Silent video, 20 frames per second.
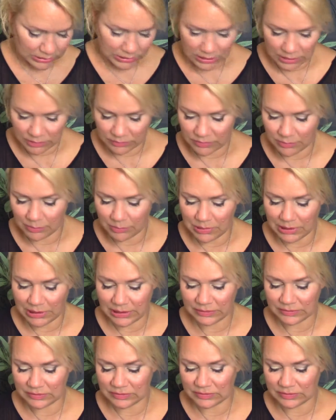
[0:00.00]
I have the
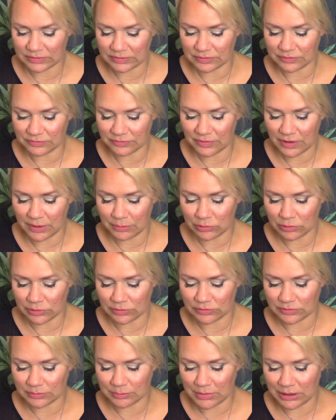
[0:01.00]
Bliss
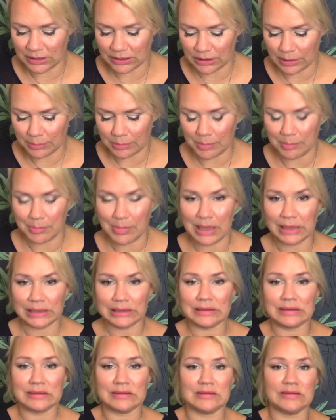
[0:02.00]
Fabulous Makeup
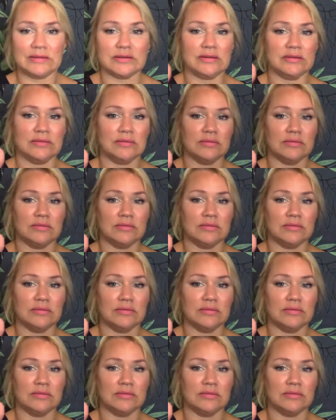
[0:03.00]
Melt.